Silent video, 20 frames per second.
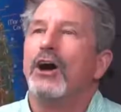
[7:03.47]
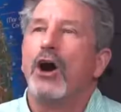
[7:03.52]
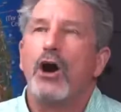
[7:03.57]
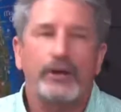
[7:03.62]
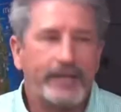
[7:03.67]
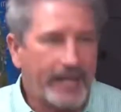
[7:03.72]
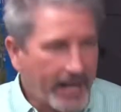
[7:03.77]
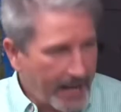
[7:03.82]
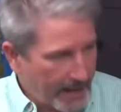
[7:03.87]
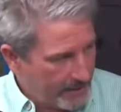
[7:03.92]

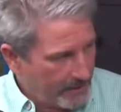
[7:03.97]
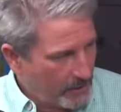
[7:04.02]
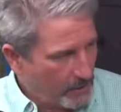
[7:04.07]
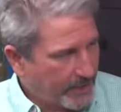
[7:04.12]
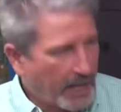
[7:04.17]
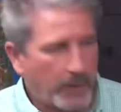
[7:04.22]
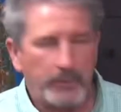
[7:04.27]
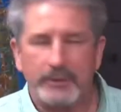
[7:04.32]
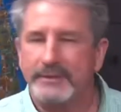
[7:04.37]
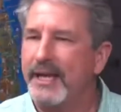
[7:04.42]
Okay,
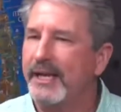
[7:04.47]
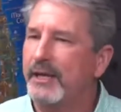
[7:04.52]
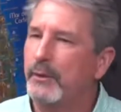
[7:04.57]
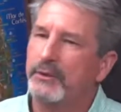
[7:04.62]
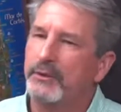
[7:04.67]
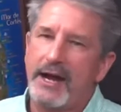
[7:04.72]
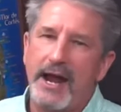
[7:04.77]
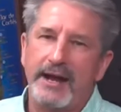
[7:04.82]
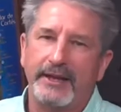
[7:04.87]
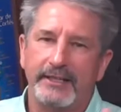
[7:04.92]
we'll take it.
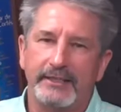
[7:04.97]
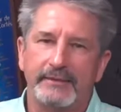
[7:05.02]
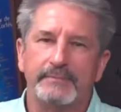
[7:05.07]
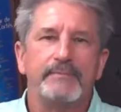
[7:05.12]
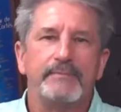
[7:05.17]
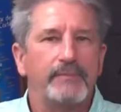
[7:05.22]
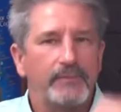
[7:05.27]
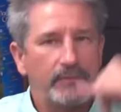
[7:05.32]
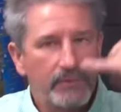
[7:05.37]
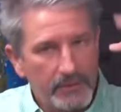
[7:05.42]
We're out of here.
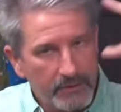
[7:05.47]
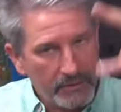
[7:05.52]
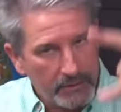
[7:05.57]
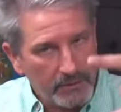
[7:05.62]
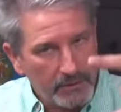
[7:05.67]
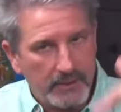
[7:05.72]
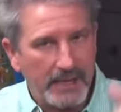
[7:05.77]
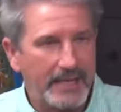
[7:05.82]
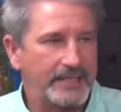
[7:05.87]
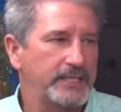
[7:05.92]

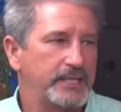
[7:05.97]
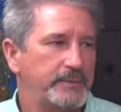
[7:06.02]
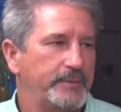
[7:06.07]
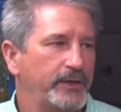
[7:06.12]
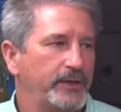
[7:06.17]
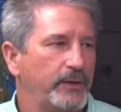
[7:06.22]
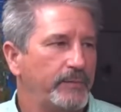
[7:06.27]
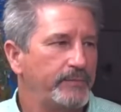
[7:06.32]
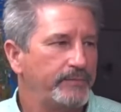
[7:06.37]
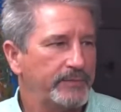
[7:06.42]
Gracias,
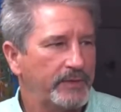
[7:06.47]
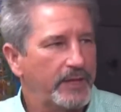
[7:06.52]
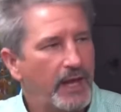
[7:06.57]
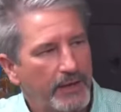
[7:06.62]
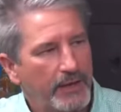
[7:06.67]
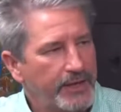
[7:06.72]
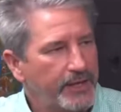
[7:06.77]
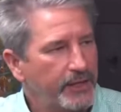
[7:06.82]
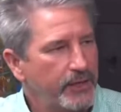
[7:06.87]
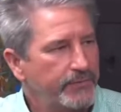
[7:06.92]
amigo. Yeah,
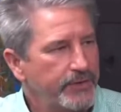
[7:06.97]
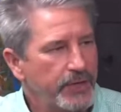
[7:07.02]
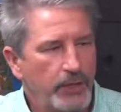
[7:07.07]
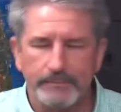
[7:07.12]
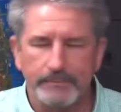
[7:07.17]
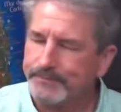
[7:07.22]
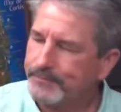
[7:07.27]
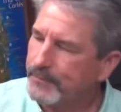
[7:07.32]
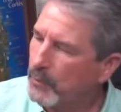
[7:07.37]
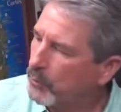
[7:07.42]
thank you for
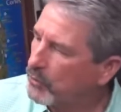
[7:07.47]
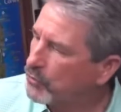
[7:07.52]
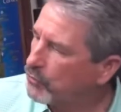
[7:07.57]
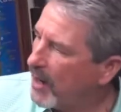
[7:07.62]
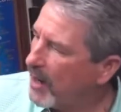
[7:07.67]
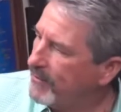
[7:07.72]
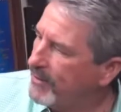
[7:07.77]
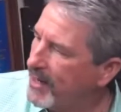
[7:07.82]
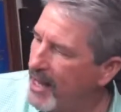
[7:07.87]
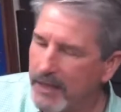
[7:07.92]
you. We're
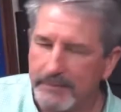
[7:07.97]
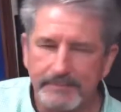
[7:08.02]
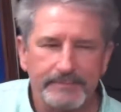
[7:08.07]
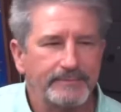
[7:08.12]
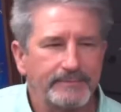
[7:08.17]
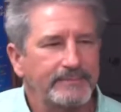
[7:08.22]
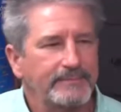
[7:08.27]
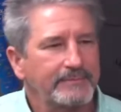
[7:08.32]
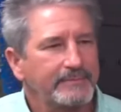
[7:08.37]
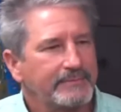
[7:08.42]
driving out.
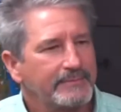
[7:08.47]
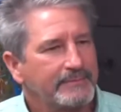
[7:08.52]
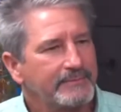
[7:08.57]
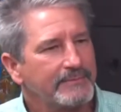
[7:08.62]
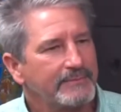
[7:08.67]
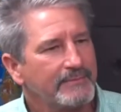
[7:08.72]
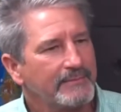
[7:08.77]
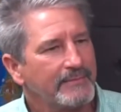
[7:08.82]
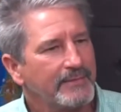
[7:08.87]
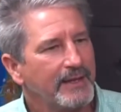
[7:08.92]

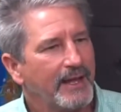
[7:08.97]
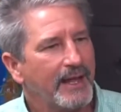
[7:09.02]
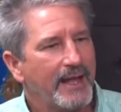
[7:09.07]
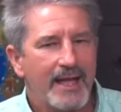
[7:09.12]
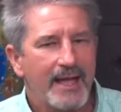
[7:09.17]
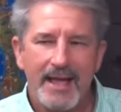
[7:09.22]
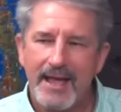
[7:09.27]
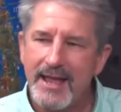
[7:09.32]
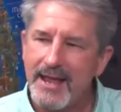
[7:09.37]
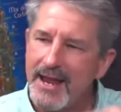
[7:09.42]

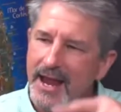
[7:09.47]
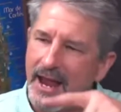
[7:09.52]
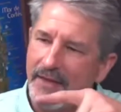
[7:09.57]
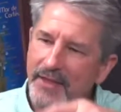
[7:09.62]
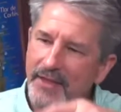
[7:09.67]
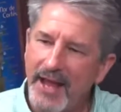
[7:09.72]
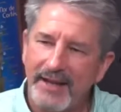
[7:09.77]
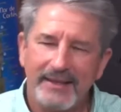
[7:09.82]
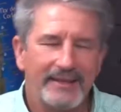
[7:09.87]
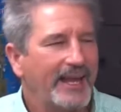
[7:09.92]
And
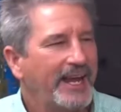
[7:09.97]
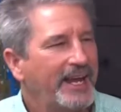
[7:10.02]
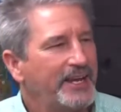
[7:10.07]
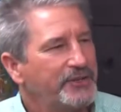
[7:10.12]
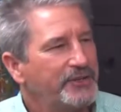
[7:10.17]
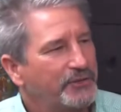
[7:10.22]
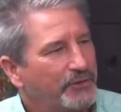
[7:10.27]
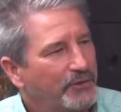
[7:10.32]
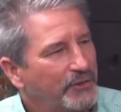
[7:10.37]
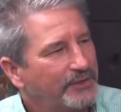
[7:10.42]
that
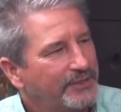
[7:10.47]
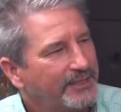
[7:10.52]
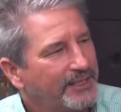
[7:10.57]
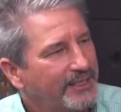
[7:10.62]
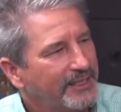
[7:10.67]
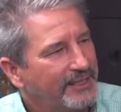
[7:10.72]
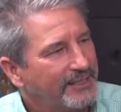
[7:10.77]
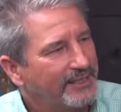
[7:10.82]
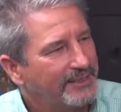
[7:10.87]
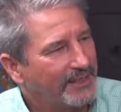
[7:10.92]
8-year-old
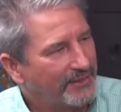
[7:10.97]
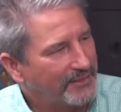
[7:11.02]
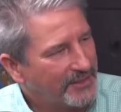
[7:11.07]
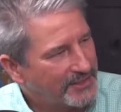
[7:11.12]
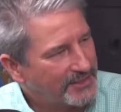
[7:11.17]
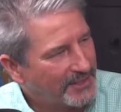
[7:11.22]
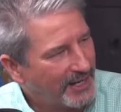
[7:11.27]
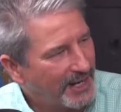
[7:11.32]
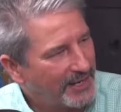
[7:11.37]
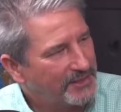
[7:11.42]
kid is on the
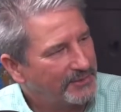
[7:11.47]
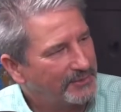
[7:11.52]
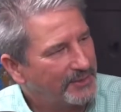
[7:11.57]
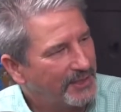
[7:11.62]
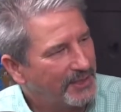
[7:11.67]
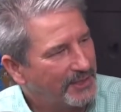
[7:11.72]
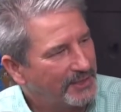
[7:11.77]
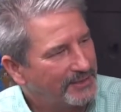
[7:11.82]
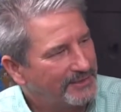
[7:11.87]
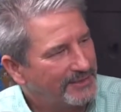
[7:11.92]
side of the
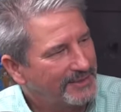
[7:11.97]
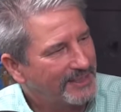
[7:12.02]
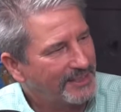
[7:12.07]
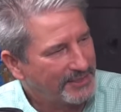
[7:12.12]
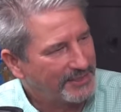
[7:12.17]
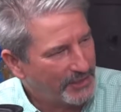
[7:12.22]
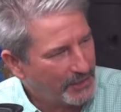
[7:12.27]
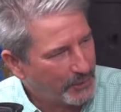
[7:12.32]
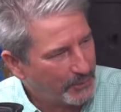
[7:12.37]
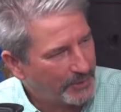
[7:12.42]
road because
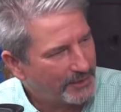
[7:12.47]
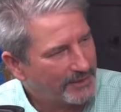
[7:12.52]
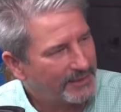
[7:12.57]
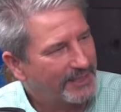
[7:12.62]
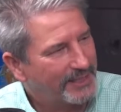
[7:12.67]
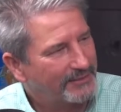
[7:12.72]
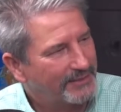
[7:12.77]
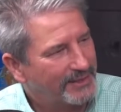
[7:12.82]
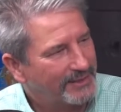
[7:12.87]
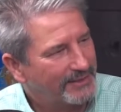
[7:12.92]
he knew we were
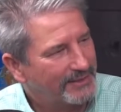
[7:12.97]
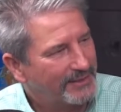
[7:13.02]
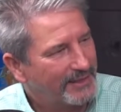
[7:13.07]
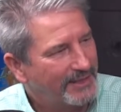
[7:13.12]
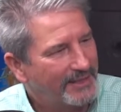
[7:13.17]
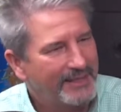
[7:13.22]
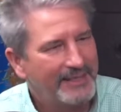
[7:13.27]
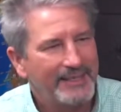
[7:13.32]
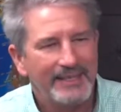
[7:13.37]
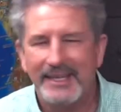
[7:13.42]
leaving.
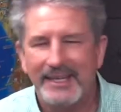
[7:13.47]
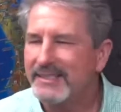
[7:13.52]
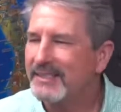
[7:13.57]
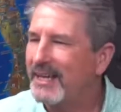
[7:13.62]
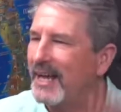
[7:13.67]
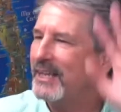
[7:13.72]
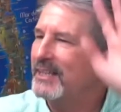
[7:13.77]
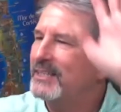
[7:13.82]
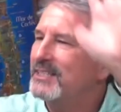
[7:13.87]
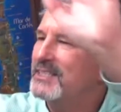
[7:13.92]
He's
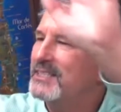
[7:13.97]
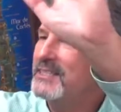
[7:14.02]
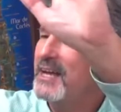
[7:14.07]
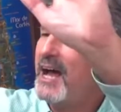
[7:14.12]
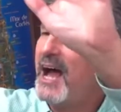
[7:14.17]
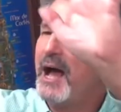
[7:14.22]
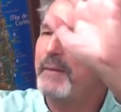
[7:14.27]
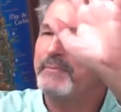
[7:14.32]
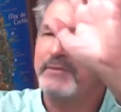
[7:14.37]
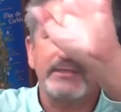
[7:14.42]
like,
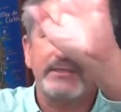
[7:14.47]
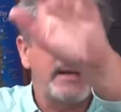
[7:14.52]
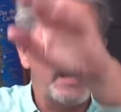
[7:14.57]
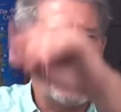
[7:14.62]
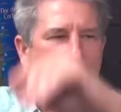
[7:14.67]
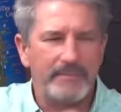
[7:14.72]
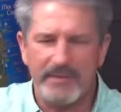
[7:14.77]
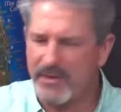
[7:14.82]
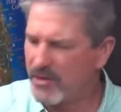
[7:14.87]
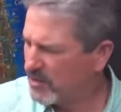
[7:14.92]
stop.
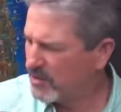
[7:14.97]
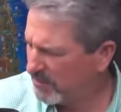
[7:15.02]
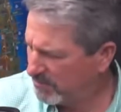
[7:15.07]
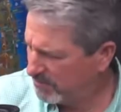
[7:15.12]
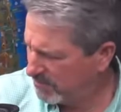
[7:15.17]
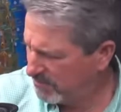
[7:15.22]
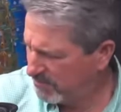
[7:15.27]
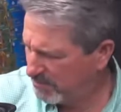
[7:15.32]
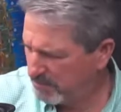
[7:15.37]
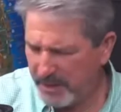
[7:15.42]
And there's a
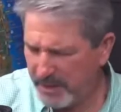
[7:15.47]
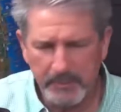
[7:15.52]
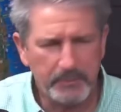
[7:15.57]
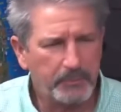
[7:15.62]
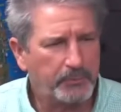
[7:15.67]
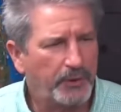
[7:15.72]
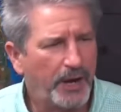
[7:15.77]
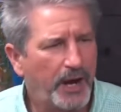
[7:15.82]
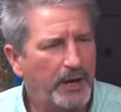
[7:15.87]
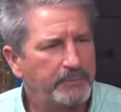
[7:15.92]
big
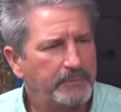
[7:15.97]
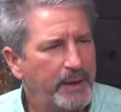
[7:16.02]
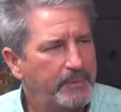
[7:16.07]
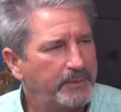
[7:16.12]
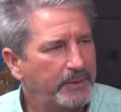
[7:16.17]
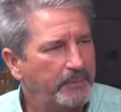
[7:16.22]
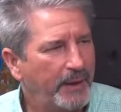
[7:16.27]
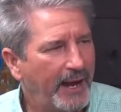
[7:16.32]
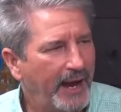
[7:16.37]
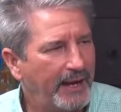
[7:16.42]
brown
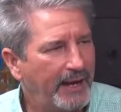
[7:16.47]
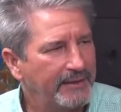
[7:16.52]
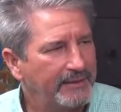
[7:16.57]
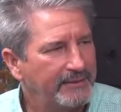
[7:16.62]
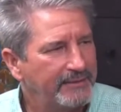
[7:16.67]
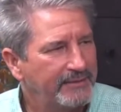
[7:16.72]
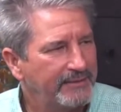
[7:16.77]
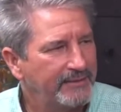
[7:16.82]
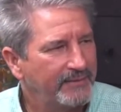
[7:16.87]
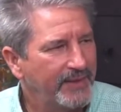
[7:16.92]
paper bag
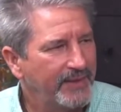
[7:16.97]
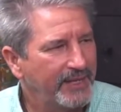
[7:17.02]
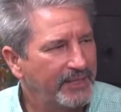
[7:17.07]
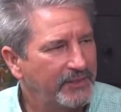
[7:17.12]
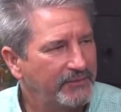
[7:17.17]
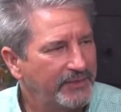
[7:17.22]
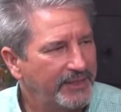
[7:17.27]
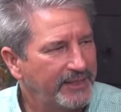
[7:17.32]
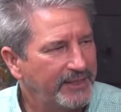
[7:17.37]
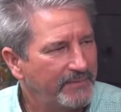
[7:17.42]
at
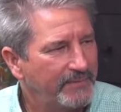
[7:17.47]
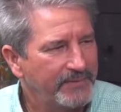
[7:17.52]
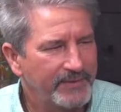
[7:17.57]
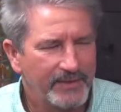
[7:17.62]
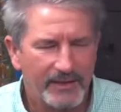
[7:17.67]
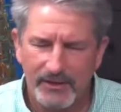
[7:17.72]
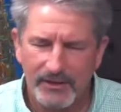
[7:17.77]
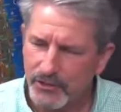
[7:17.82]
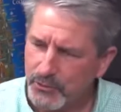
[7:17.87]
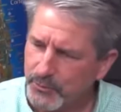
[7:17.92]
his feet.
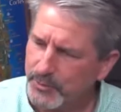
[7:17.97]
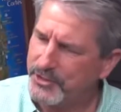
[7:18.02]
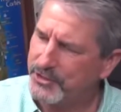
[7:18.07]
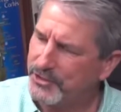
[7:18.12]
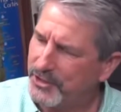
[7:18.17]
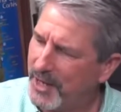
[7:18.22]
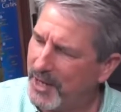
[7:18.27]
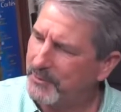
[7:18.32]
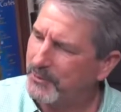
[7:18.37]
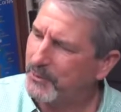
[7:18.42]
So we
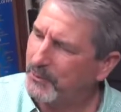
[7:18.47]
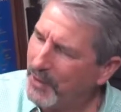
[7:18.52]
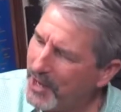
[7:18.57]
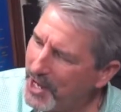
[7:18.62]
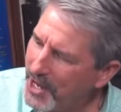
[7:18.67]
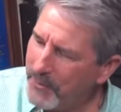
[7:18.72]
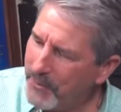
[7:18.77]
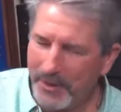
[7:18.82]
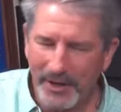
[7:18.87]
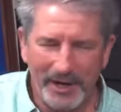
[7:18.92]
stop. And go, hey,
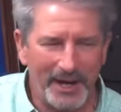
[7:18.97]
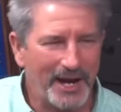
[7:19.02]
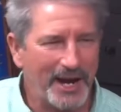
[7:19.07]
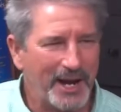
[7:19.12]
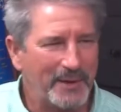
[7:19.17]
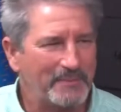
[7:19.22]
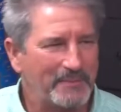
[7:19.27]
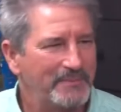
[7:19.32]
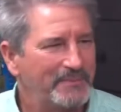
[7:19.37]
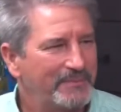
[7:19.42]

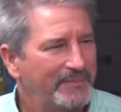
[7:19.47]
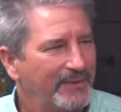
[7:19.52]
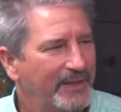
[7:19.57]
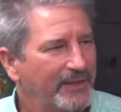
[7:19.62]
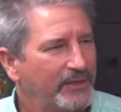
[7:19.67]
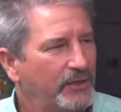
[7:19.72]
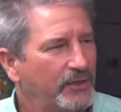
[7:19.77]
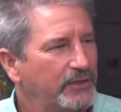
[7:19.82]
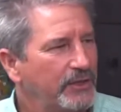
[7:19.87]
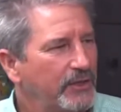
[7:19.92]
what up?
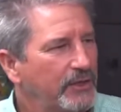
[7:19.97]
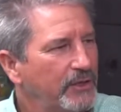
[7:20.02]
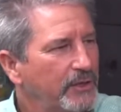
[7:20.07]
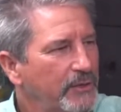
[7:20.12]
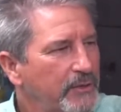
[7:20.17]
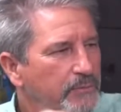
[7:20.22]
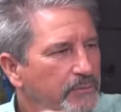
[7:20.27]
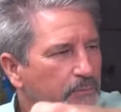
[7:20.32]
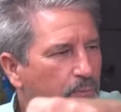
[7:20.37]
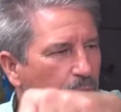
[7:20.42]
He goes,
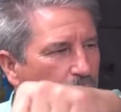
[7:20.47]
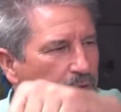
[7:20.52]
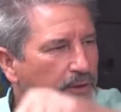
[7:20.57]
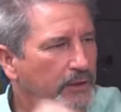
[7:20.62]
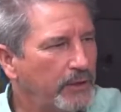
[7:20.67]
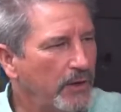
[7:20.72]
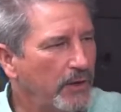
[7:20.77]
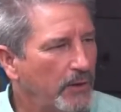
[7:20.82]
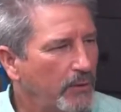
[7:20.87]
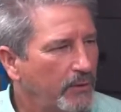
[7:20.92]
for
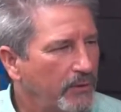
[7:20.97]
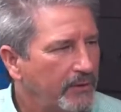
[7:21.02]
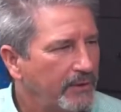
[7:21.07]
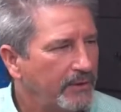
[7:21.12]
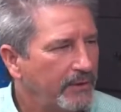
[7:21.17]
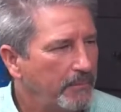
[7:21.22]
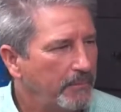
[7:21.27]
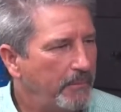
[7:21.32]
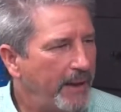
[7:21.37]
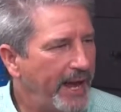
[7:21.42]
you,
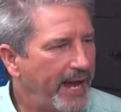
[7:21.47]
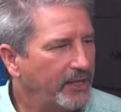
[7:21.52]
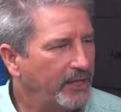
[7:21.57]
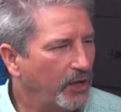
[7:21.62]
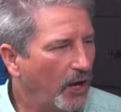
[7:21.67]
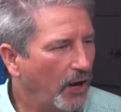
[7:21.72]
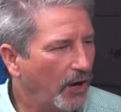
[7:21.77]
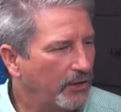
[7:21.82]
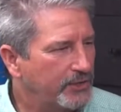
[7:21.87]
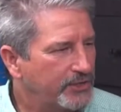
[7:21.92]

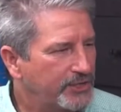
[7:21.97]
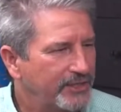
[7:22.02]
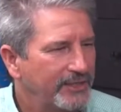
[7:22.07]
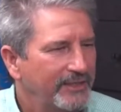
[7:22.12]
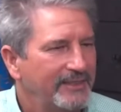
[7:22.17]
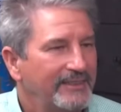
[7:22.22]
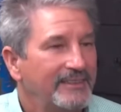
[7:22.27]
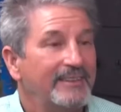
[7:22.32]
mangoes.